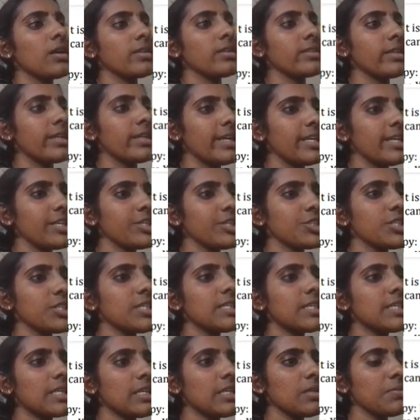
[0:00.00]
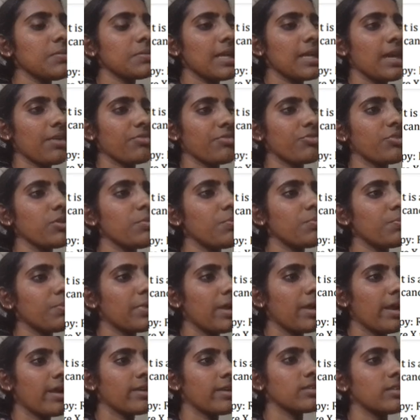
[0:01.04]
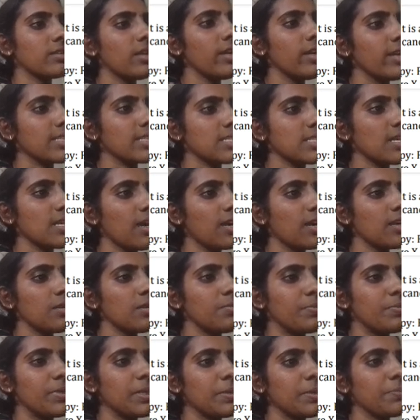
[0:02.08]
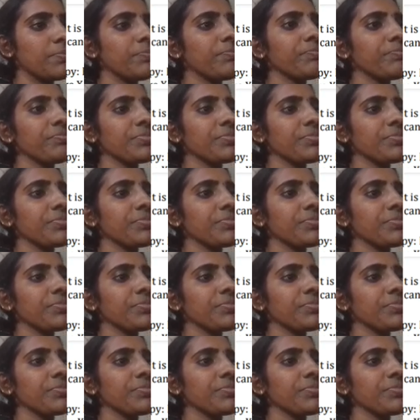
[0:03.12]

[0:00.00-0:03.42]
the radiation team carefully plan the external beam.